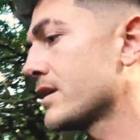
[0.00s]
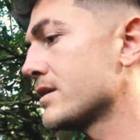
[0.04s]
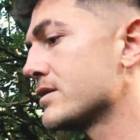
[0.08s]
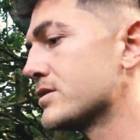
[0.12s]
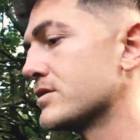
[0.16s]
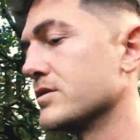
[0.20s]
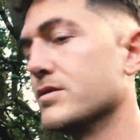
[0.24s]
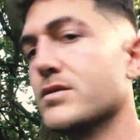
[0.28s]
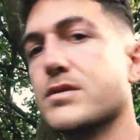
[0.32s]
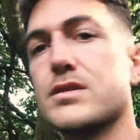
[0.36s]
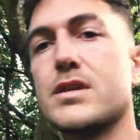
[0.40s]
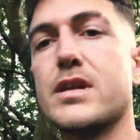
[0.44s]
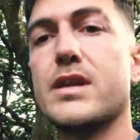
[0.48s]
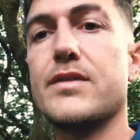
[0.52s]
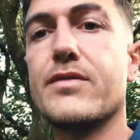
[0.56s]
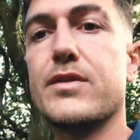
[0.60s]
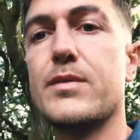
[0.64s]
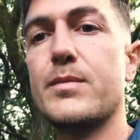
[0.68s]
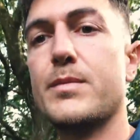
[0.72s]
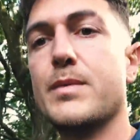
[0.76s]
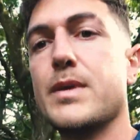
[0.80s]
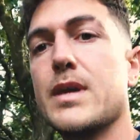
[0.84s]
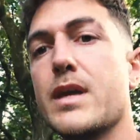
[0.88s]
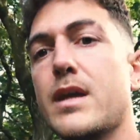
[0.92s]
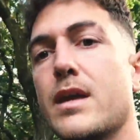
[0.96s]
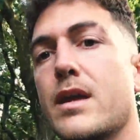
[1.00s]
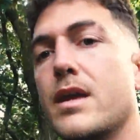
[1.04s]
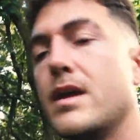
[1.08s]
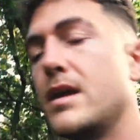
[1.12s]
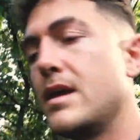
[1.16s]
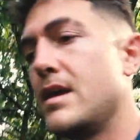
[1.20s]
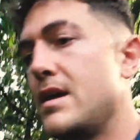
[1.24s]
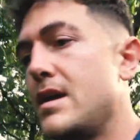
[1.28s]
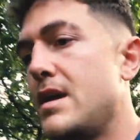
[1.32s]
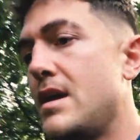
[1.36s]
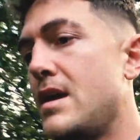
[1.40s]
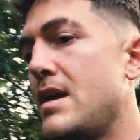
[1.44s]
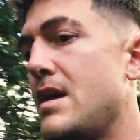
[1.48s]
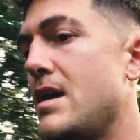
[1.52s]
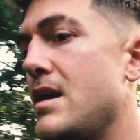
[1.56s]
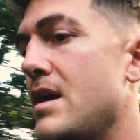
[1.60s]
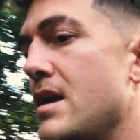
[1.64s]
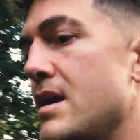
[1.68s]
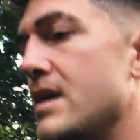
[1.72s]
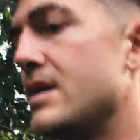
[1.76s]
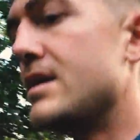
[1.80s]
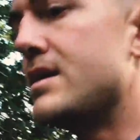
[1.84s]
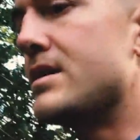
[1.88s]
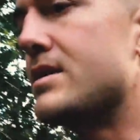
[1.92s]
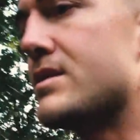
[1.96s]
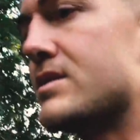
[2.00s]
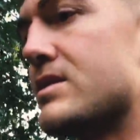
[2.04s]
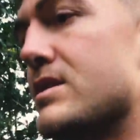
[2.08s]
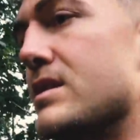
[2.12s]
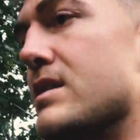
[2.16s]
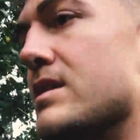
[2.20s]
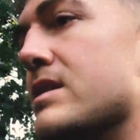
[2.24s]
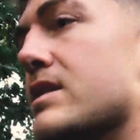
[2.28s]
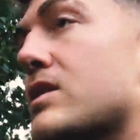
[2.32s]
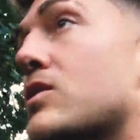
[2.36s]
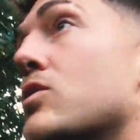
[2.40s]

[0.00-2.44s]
So I'm just gonna have to be slightly